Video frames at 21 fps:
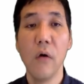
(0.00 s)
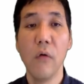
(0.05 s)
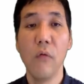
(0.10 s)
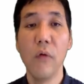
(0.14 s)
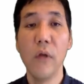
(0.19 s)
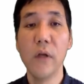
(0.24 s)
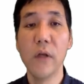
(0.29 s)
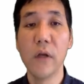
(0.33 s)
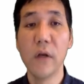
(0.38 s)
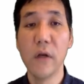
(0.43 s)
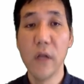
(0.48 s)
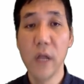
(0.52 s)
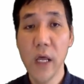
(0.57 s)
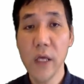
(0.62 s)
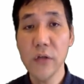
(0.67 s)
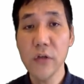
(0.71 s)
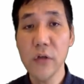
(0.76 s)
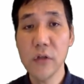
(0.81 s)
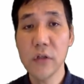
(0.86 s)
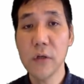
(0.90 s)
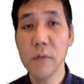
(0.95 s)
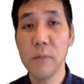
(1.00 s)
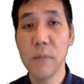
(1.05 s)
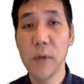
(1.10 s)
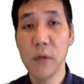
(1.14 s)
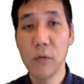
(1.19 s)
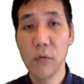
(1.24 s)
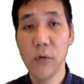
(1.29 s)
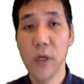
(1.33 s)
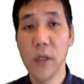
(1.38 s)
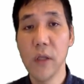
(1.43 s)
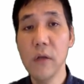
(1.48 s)
will the relationship
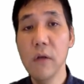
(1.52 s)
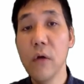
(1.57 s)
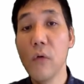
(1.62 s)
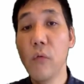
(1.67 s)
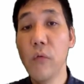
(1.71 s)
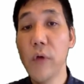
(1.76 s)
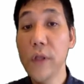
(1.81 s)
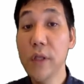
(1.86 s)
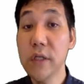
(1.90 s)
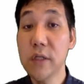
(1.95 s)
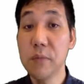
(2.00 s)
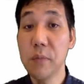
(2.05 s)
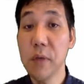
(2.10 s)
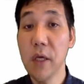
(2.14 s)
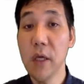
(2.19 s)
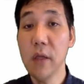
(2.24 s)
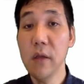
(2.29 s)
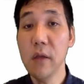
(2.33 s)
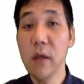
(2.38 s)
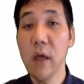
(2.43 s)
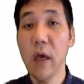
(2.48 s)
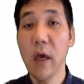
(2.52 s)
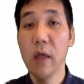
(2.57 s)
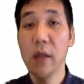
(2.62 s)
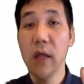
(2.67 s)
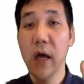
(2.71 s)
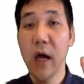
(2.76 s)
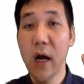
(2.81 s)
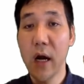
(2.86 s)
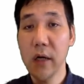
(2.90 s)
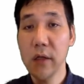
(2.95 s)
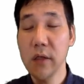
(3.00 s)
between wind speed and
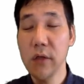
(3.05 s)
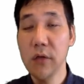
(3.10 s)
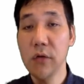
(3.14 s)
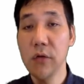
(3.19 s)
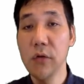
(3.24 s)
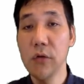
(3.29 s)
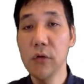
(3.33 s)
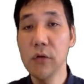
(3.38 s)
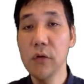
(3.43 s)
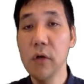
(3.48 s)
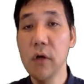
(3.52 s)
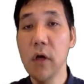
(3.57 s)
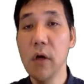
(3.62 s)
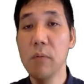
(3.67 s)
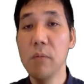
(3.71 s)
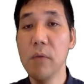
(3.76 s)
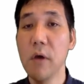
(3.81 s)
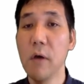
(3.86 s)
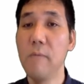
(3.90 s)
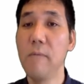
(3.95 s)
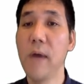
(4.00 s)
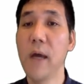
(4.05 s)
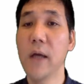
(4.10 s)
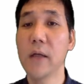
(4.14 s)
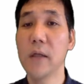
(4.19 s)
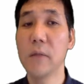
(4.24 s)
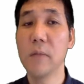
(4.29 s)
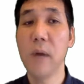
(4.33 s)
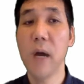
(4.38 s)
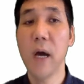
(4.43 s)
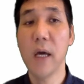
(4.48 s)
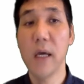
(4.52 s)
altitude be
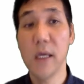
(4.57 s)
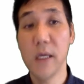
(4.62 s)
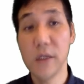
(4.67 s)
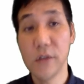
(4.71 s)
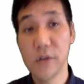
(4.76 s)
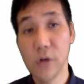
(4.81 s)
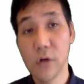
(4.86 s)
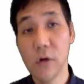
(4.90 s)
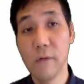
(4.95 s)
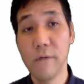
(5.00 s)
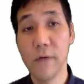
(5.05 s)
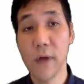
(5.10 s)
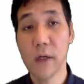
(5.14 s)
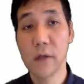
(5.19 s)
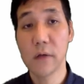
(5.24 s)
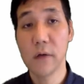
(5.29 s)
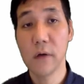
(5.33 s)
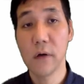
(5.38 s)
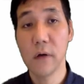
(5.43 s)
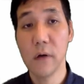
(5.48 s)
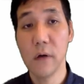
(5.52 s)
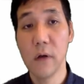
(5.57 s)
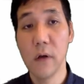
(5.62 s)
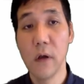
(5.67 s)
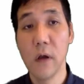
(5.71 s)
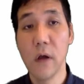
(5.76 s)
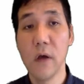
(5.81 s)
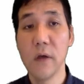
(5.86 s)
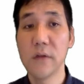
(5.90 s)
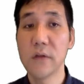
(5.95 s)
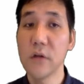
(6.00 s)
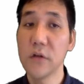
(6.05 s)
affected by external factors
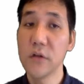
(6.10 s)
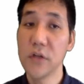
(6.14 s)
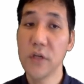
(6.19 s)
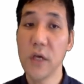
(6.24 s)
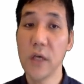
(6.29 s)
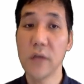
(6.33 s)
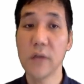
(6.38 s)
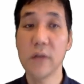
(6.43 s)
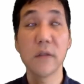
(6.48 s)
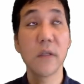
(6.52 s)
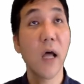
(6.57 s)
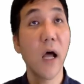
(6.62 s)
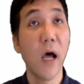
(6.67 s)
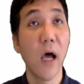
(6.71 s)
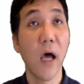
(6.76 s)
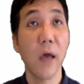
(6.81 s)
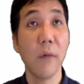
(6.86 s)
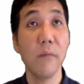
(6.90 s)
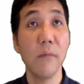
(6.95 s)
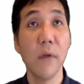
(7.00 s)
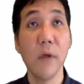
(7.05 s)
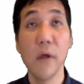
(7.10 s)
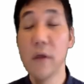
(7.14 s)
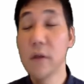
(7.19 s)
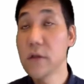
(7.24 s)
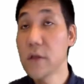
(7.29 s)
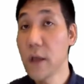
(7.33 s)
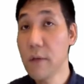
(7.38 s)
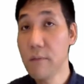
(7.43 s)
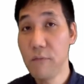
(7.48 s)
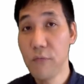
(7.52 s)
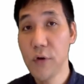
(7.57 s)
such as time,
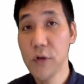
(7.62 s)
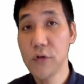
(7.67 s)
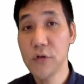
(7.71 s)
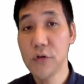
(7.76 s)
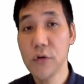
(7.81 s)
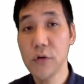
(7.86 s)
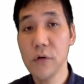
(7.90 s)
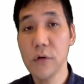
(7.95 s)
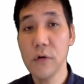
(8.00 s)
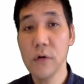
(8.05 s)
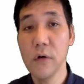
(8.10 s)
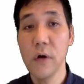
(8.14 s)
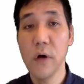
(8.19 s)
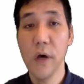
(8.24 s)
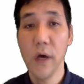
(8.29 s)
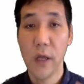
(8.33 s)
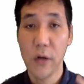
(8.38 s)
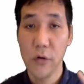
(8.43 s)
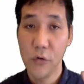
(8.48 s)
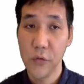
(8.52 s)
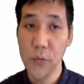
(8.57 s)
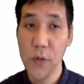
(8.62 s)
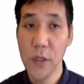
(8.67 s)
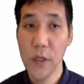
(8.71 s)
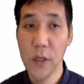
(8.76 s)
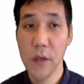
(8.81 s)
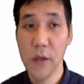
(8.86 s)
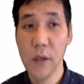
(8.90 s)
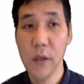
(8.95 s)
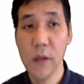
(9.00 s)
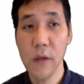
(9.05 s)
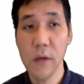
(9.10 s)
temperature, and
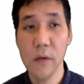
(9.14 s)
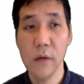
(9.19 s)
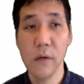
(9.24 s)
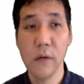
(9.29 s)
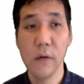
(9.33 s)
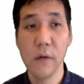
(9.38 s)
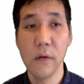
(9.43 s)
humidity?